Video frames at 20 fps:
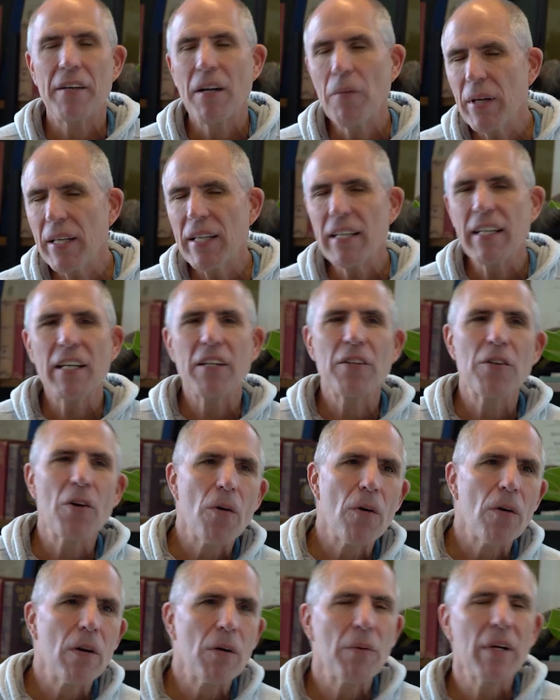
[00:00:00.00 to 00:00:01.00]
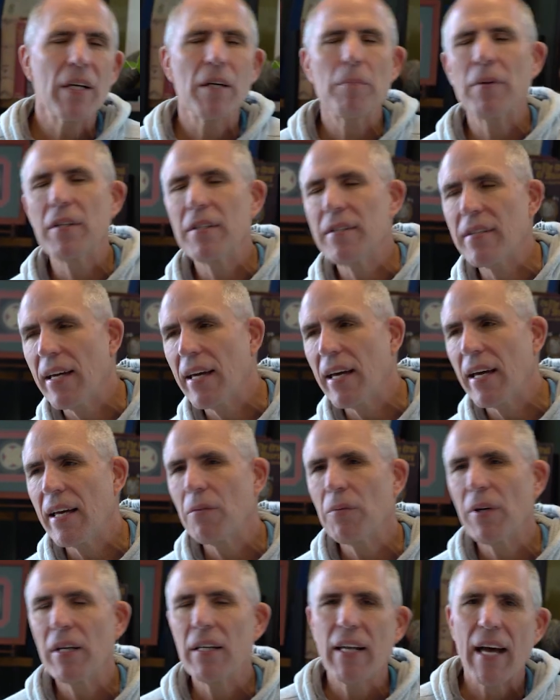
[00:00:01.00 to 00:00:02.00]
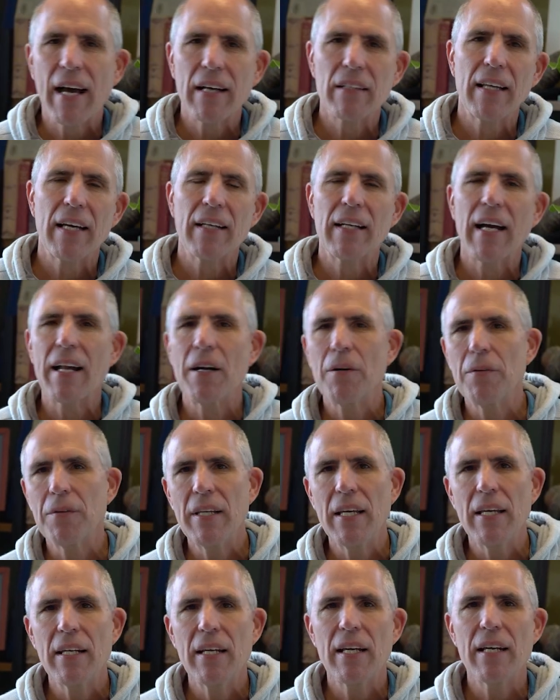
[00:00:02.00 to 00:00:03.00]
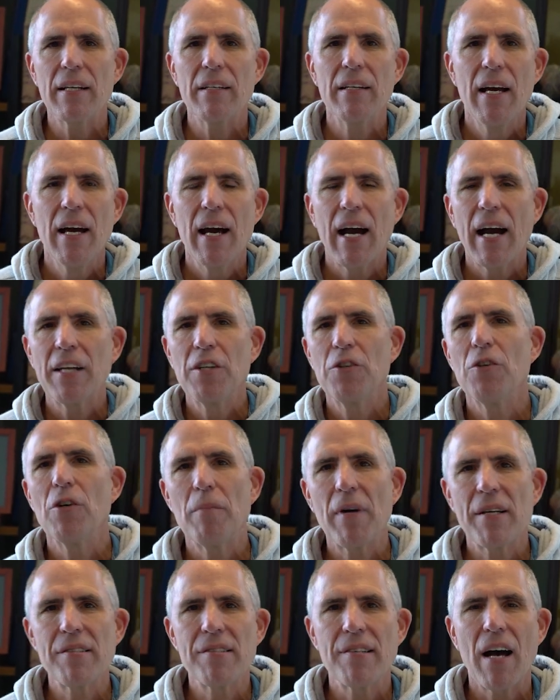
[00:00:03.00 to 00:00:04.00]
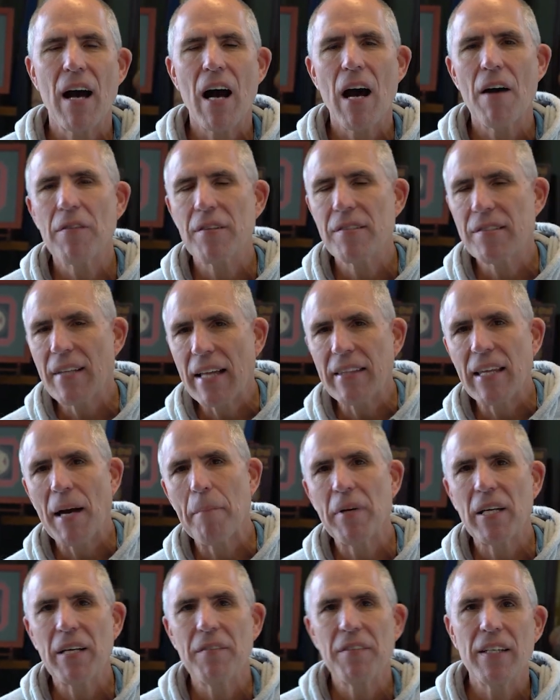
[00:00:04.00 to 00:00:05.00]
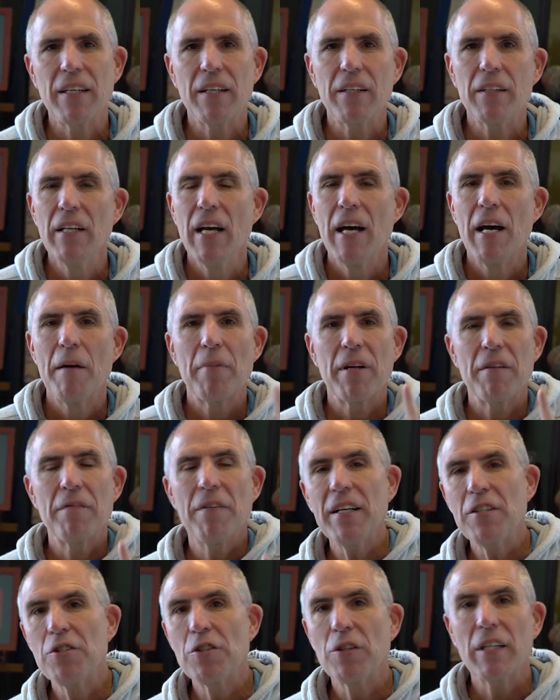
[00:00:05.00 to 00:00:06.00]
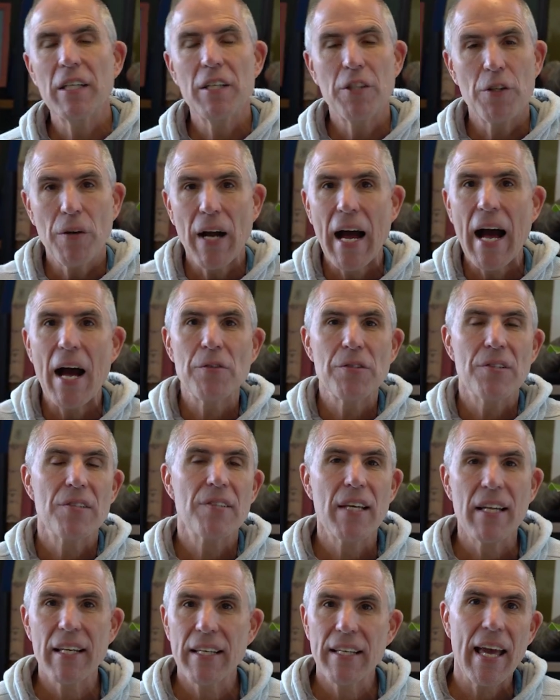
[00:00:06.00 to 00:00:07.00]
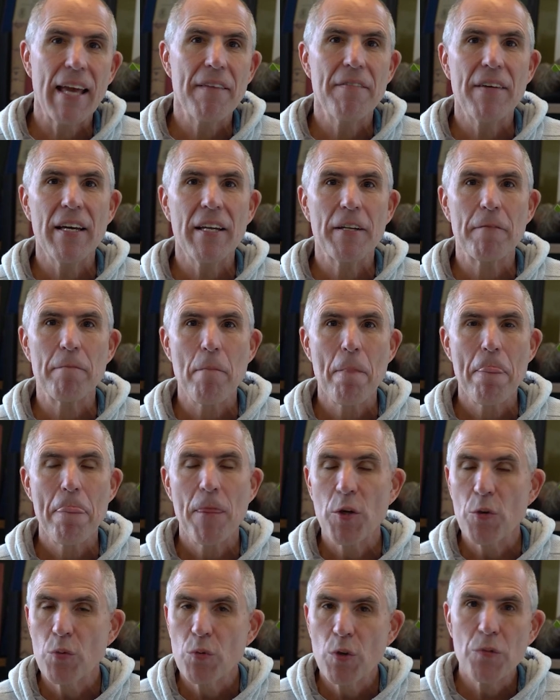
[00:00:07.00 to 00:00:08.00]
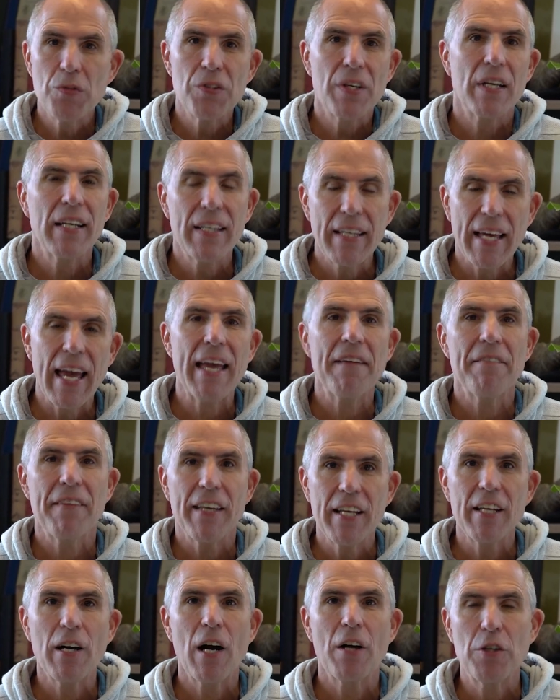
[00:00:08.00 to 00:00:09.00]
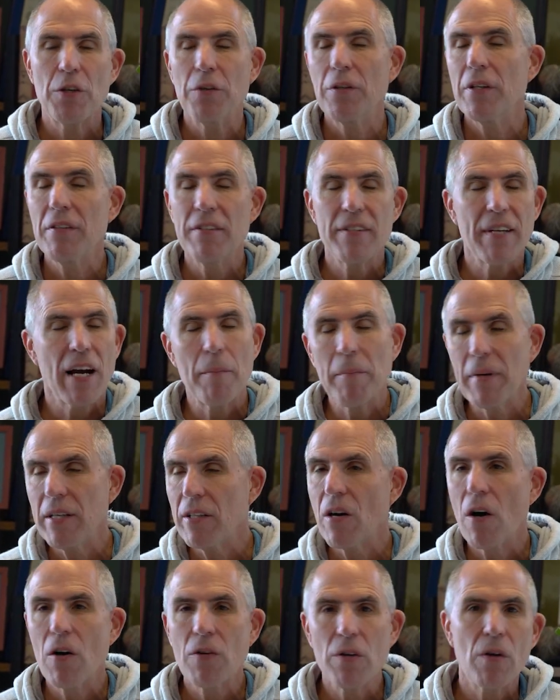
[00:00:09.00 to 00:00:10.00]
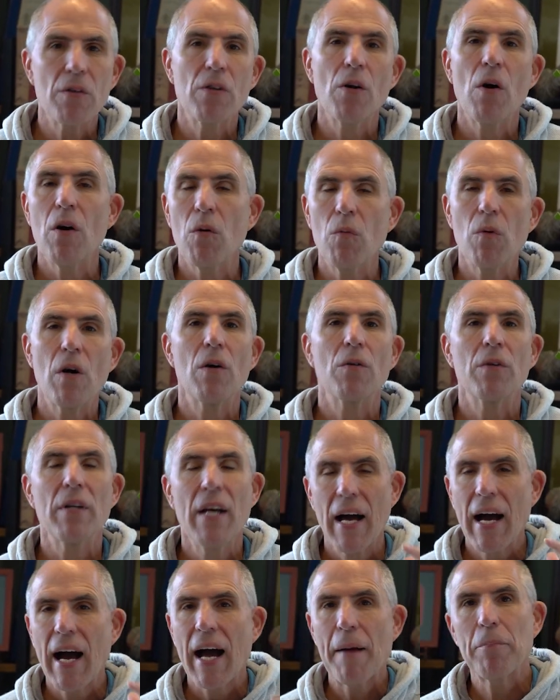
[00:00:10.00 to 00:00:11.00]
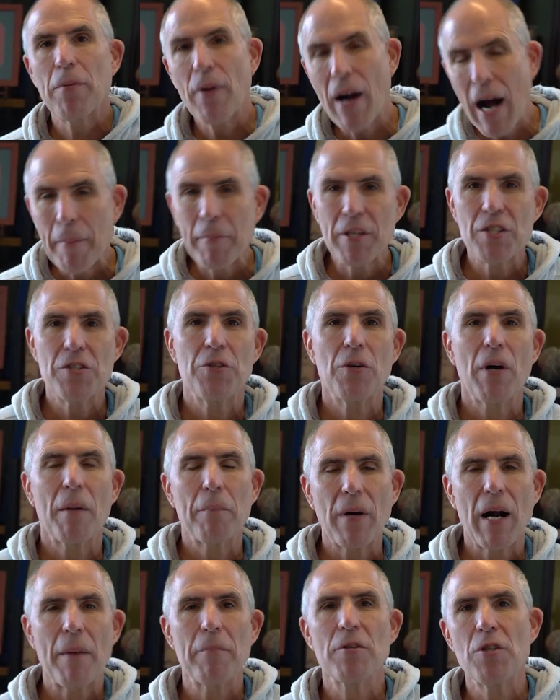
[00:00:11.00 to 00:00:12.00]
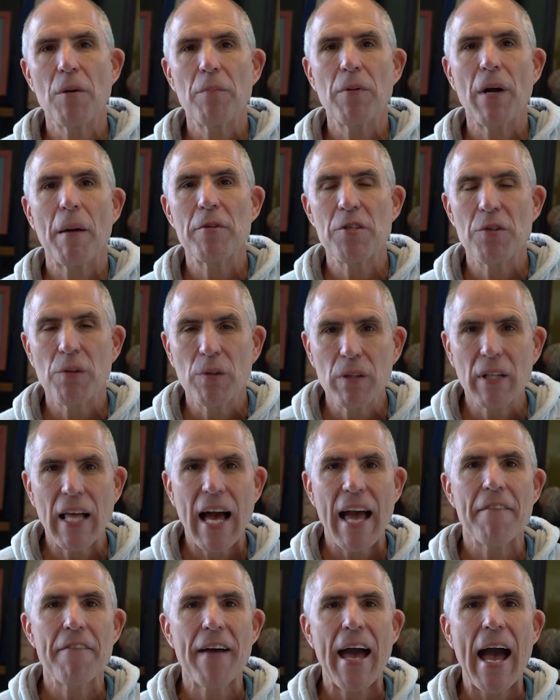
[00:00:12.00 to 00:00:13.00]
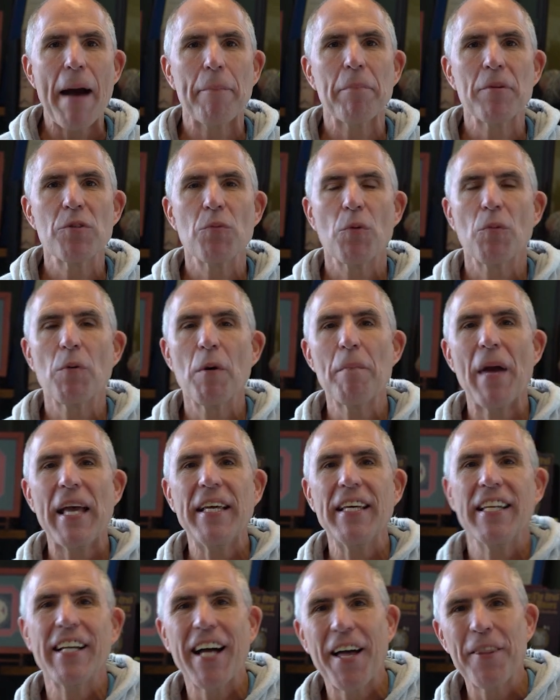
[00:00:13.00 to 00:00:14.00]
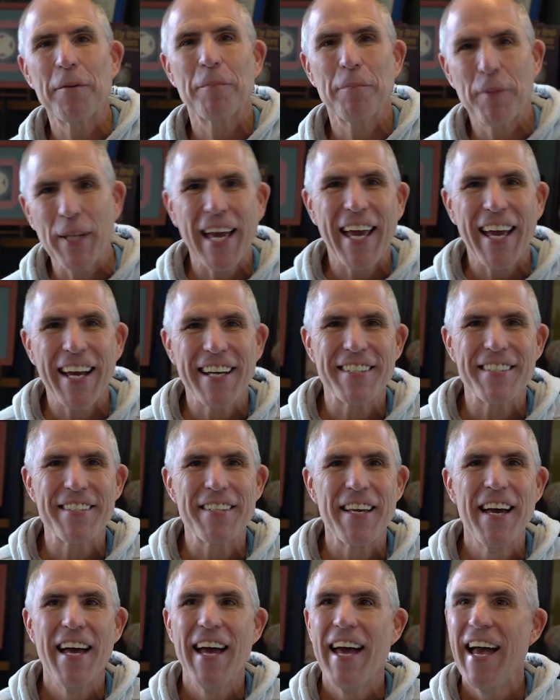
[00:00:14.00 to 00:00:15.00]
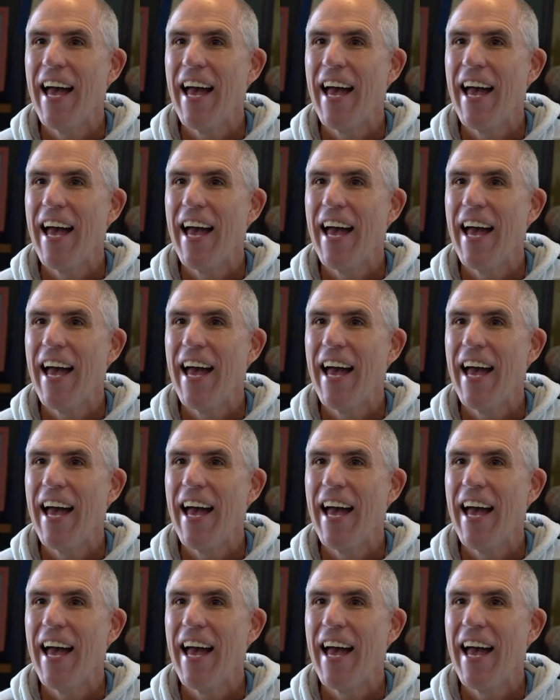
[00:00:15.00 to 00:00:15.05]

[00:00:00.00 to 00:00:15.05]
Now we can ignore it, we can pretend, we can act like I don't need it, I can do it myself, it's not that big of a deal. But eventually your house is gonna cave in. Your roof's gonna cave in on you. You can tell me, no, no, no, it won't. I promise you, I promise you, I promise you. Life happens when we're making other plans.